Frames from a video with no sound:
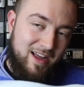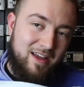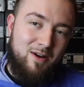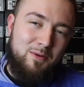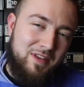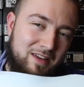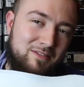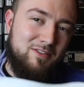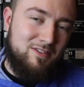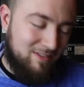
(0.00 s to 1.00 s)
I always
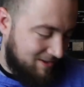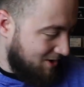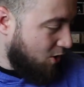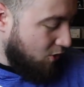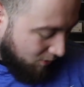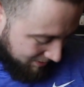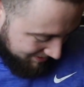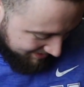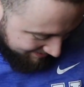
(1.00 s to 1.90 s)
have the hardest